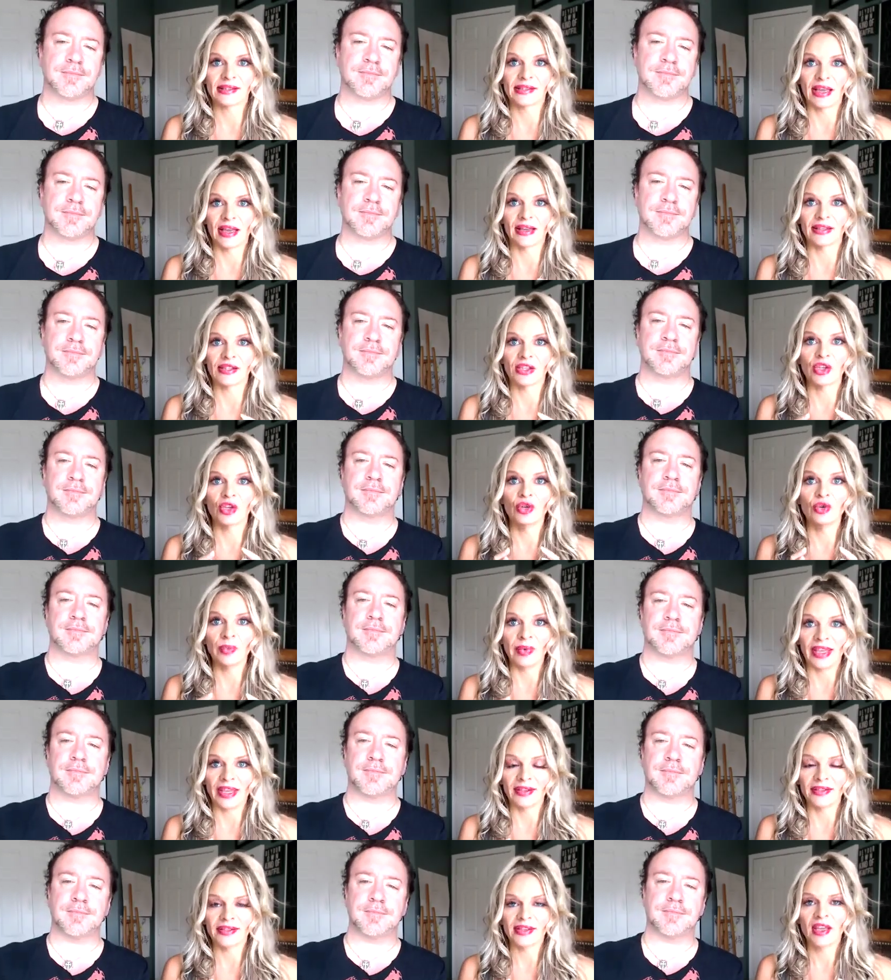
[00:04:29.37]
Speaker 1: as
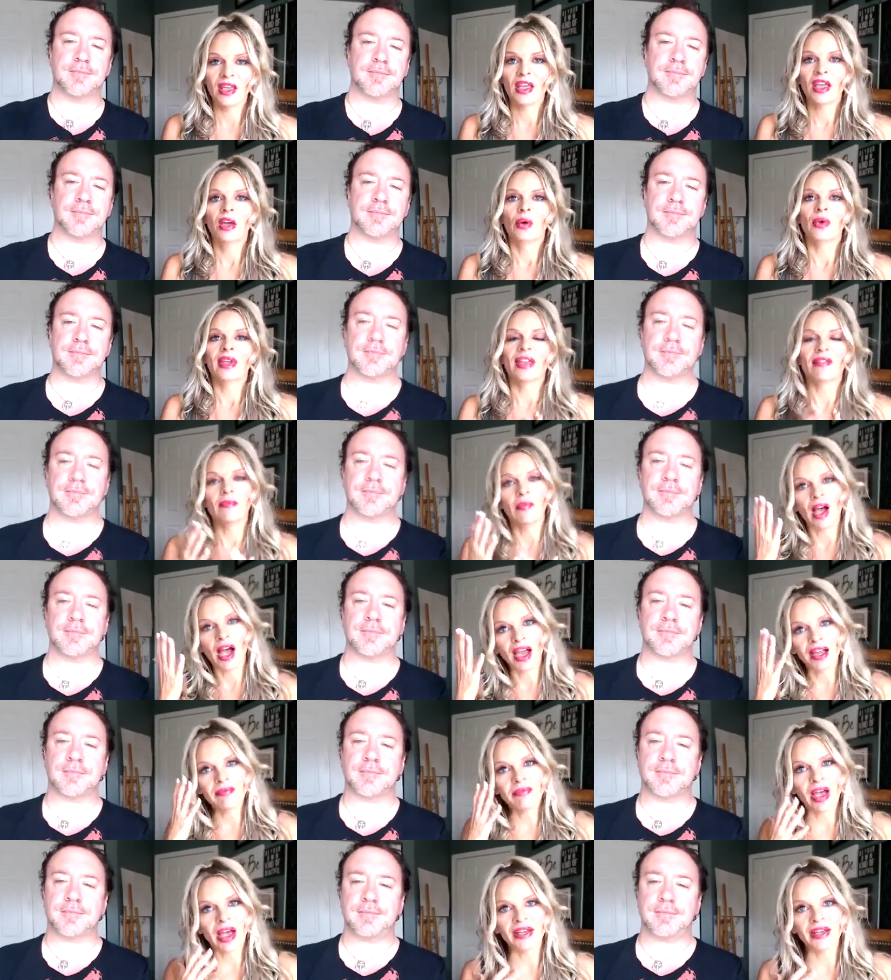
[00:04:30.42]
humans, we have mind, body,